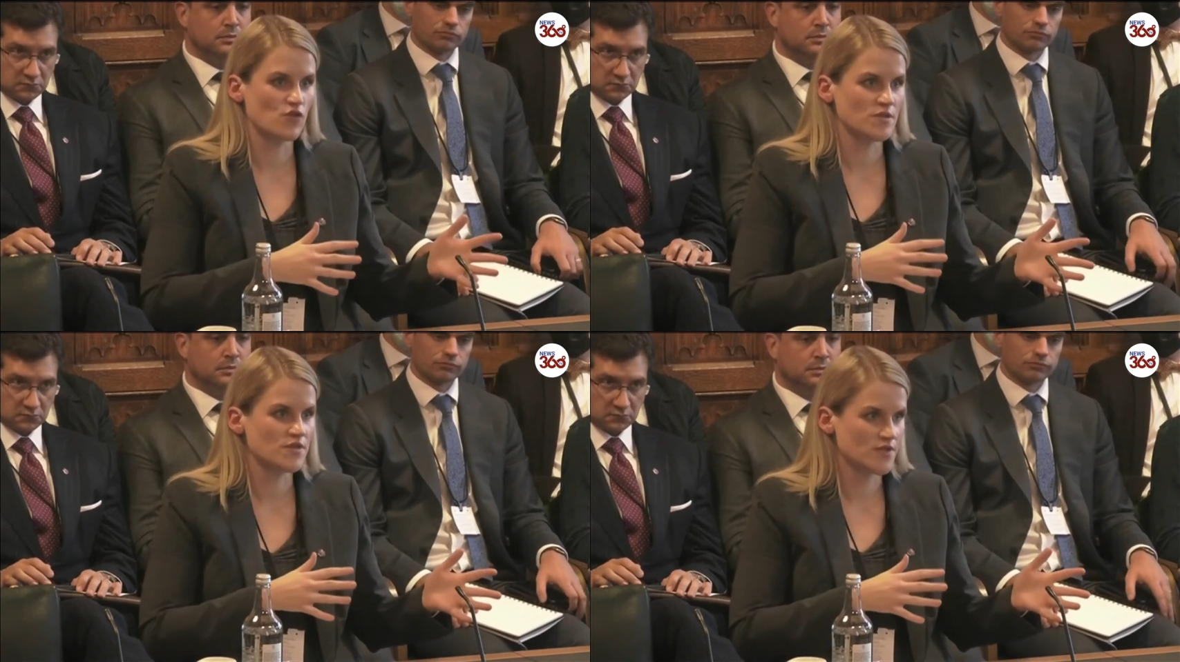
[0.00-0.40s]

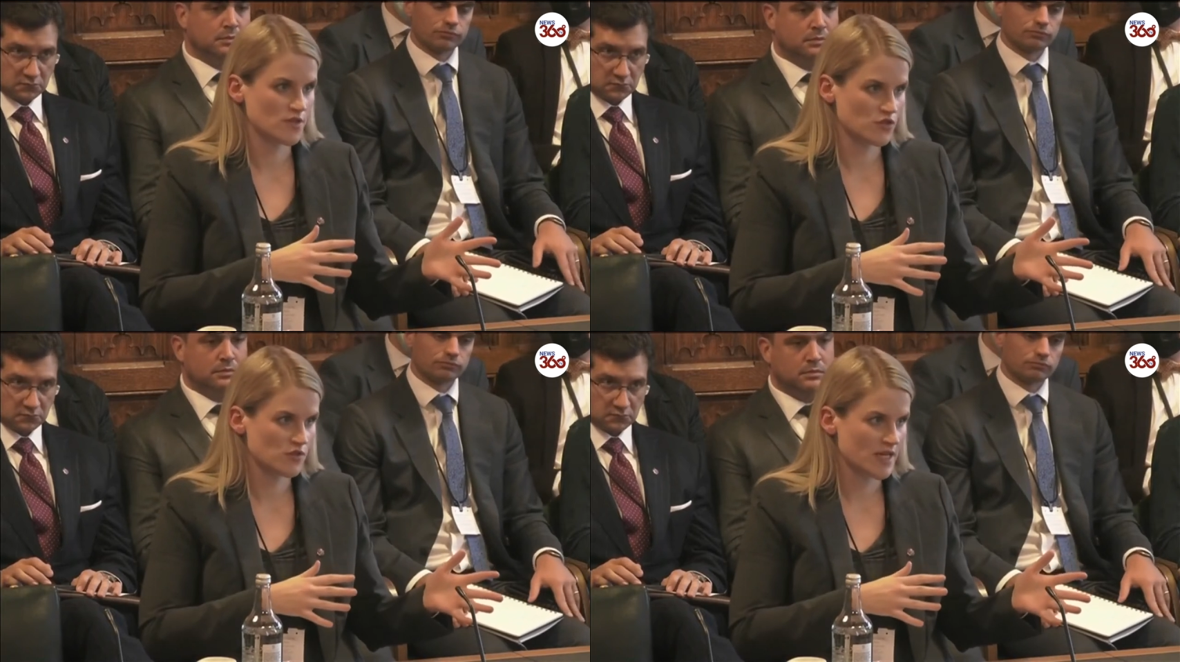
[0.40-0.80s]
Speaker 1: forms of
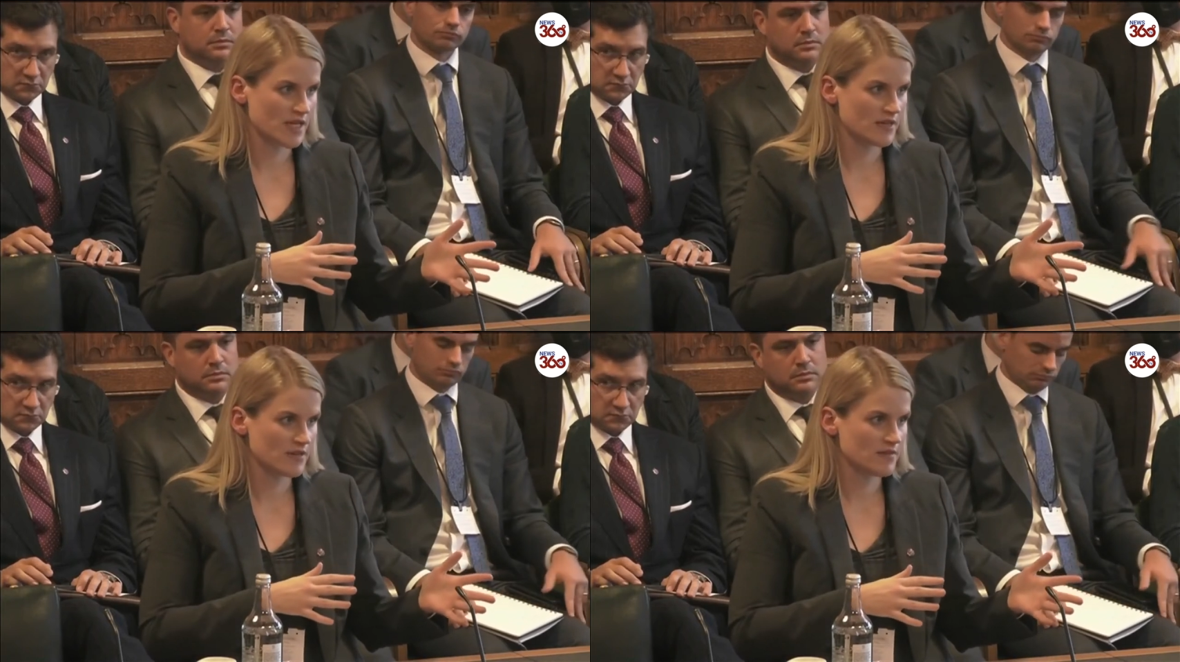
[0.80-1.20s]
social
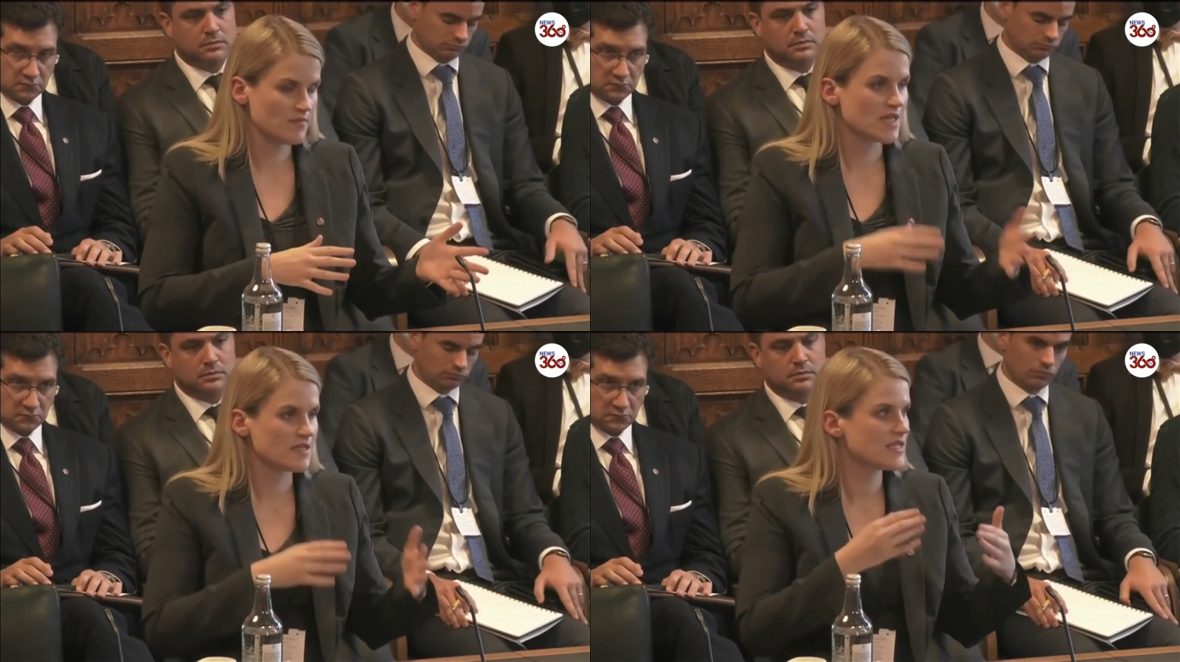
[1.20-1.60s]
media
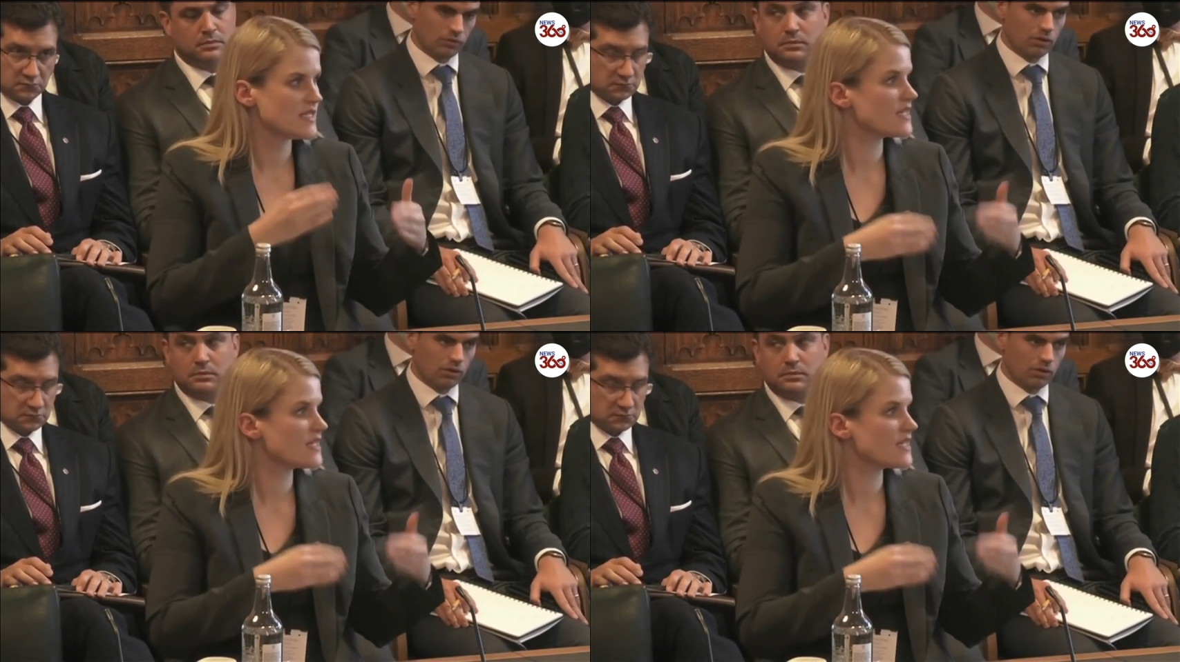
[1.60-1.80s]
because Why?